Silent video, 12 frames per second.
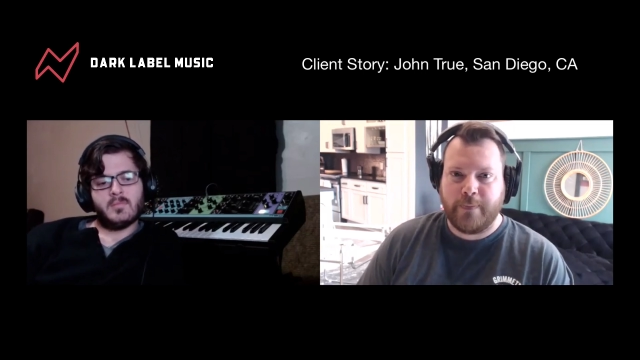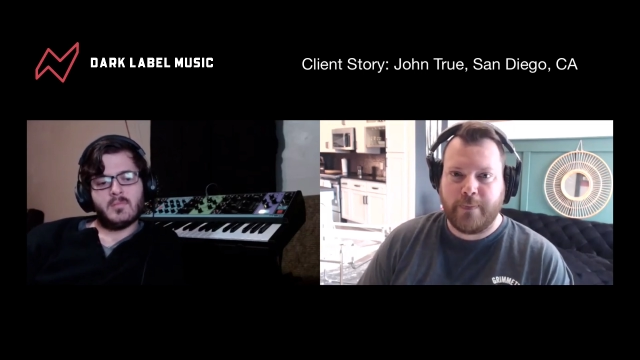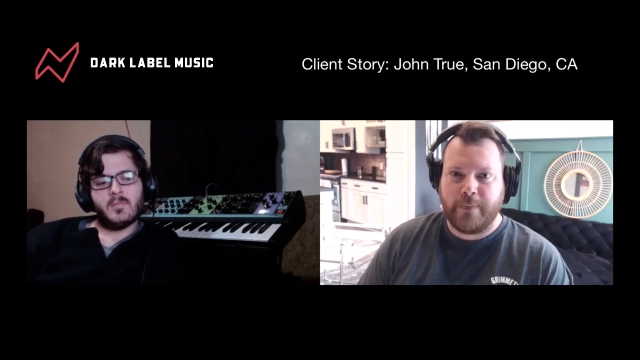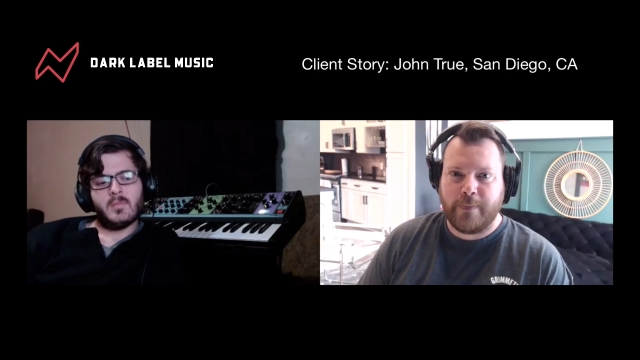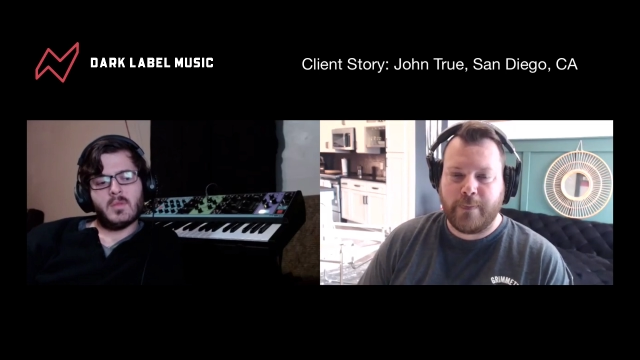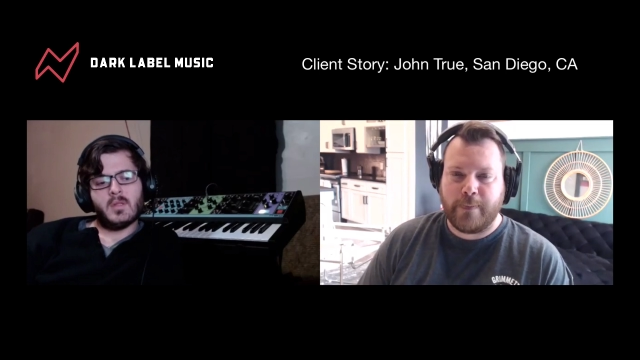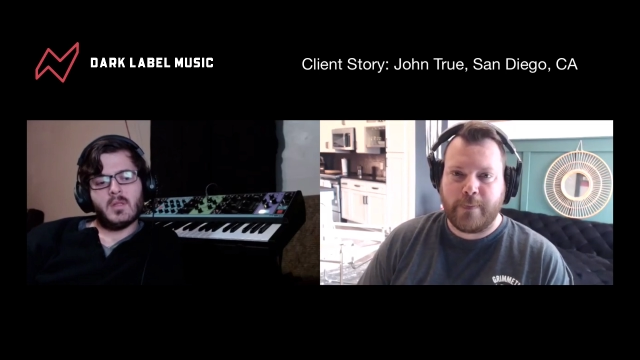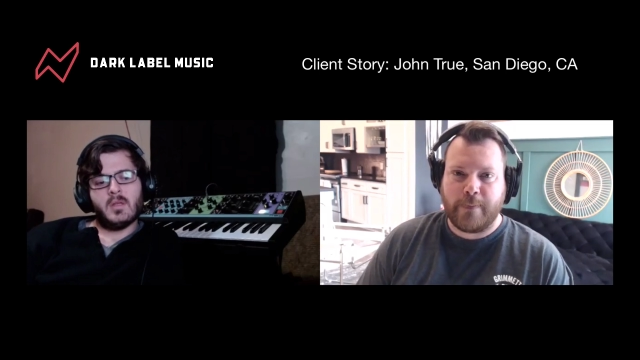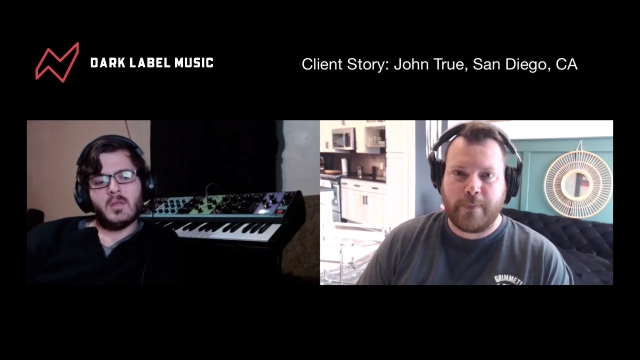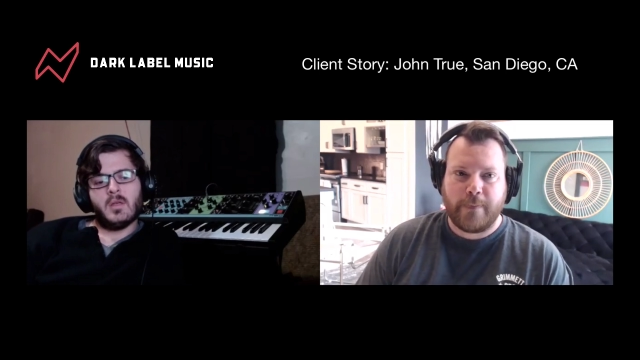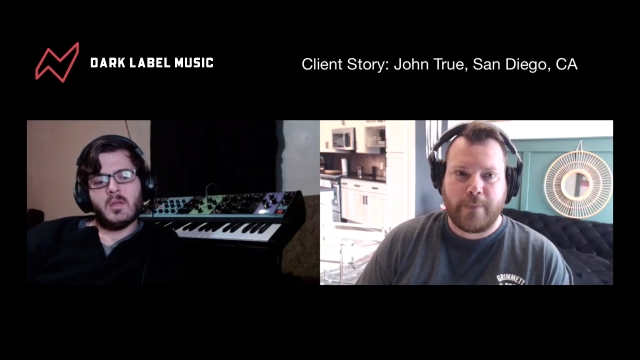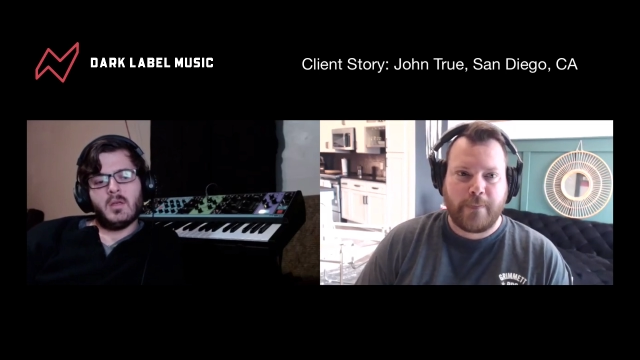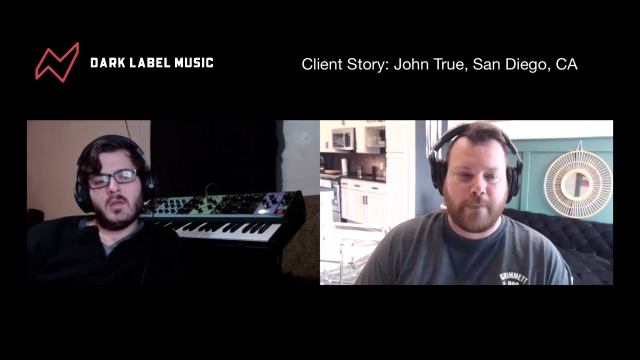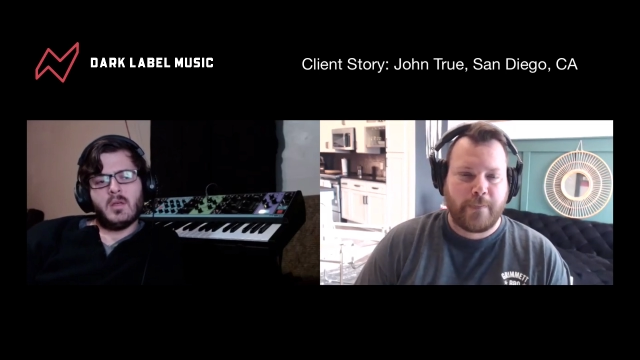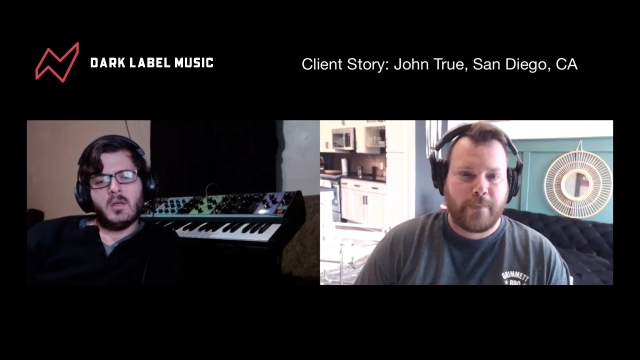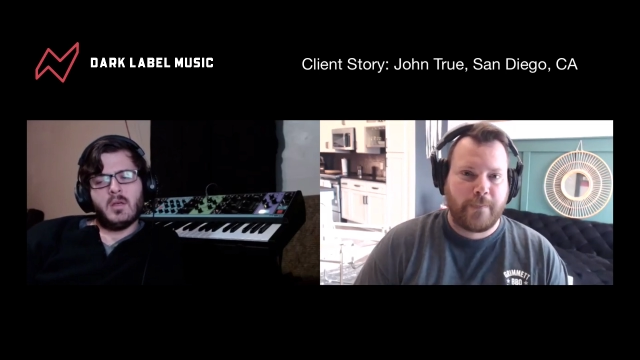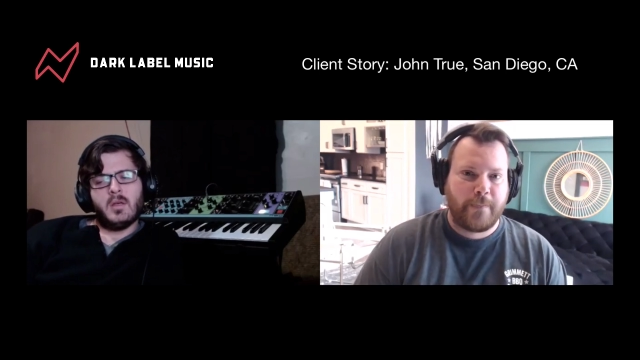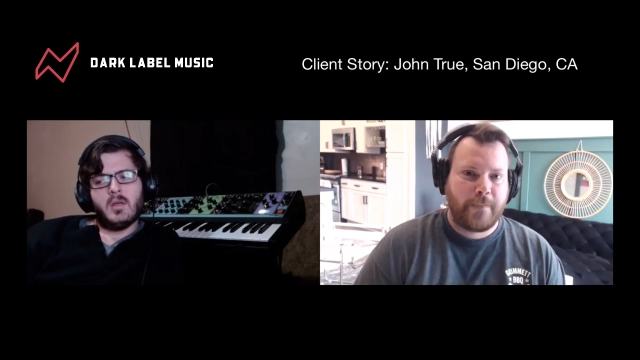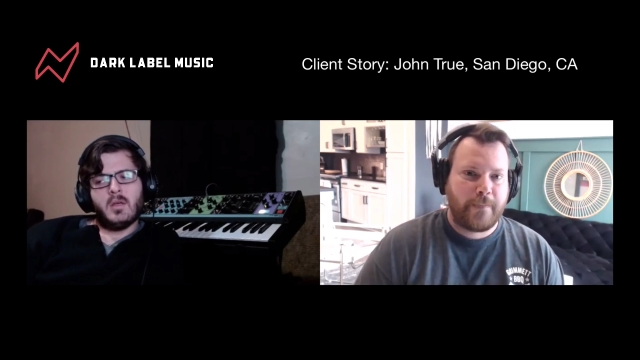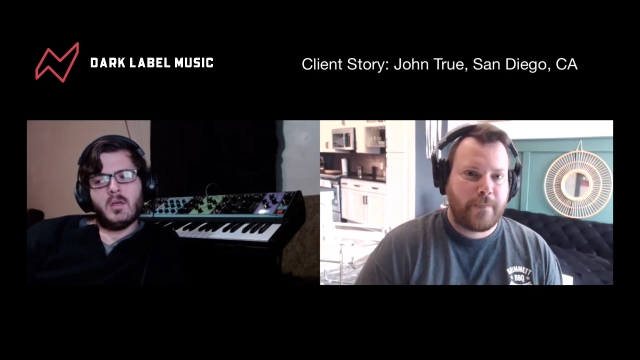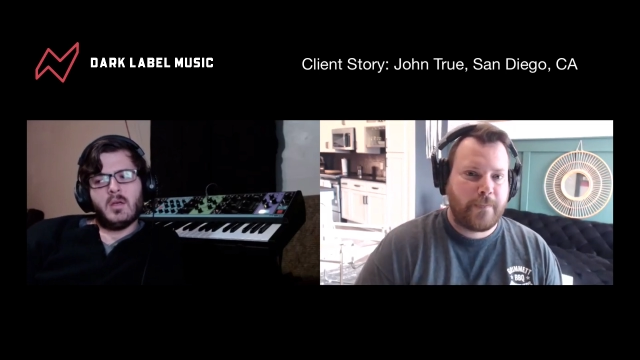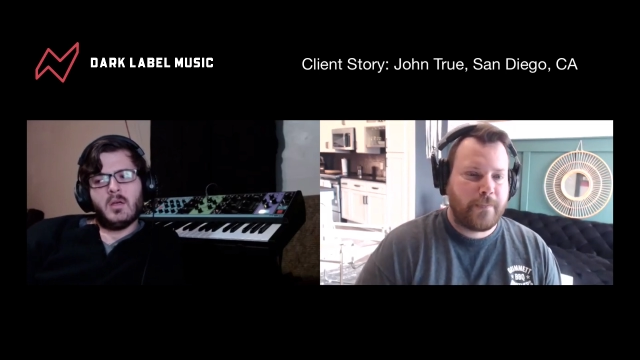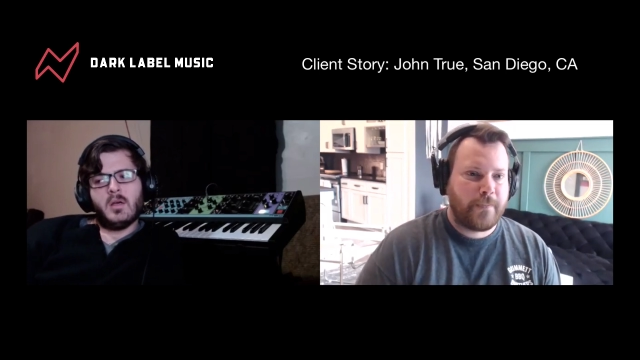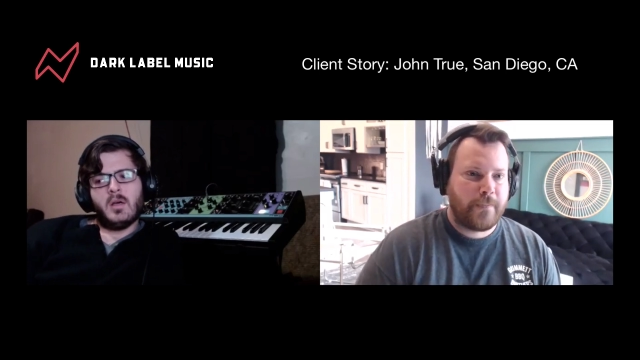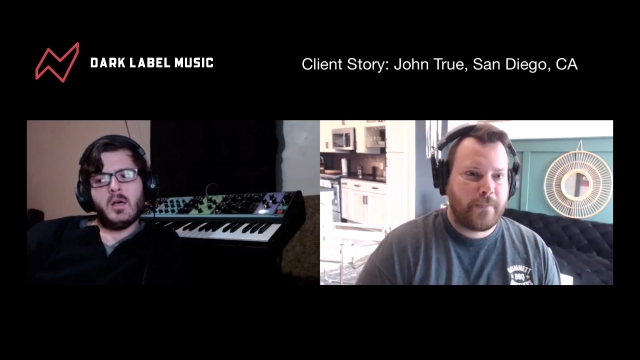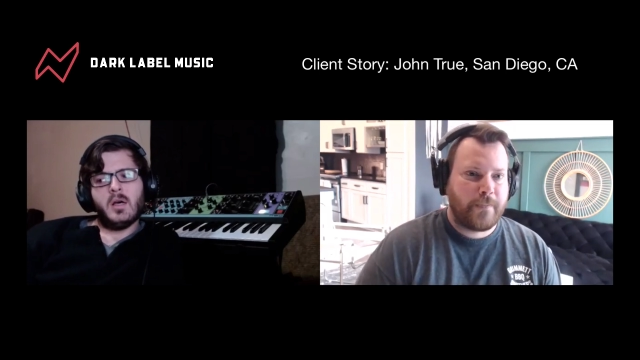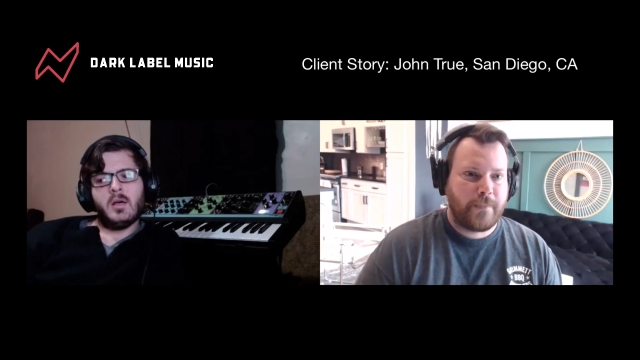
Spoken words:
Nobody speaks.